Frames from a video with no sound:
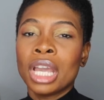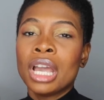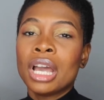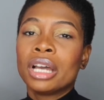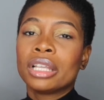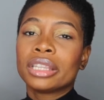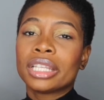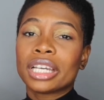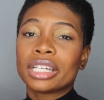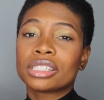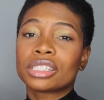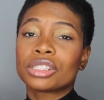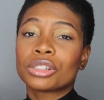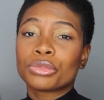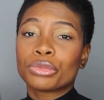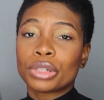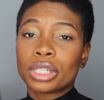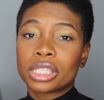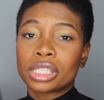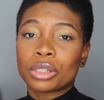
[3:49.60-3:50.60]
There's a
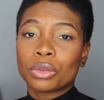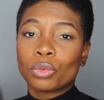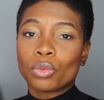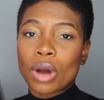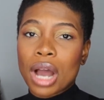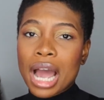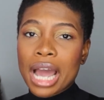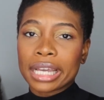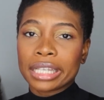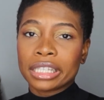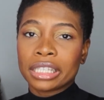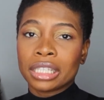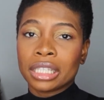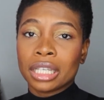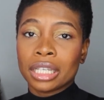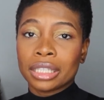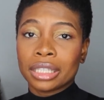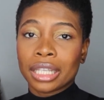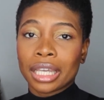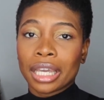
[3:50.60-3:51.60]
reason why
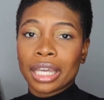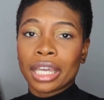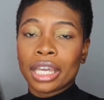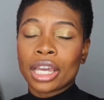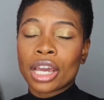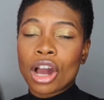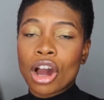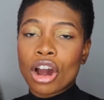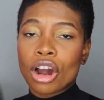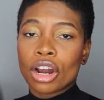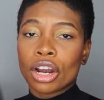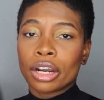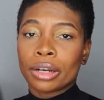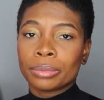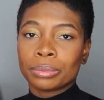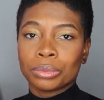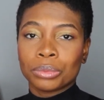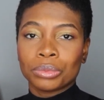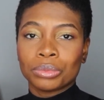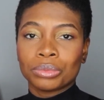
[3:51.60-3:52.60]
they
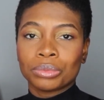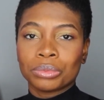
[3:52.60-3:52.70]
are